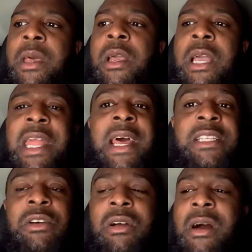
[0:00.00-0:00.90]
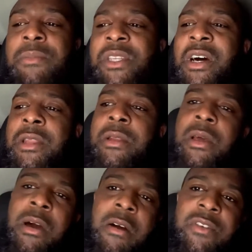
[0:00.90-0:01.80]
Garnacho comes on.
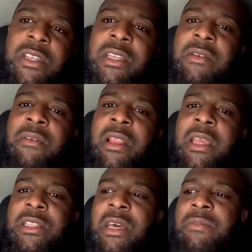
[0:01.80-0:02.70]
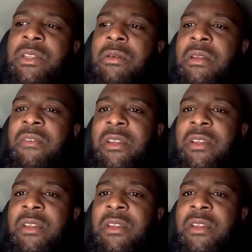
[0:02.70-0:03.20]
Obviously, didn't really get time to do anything,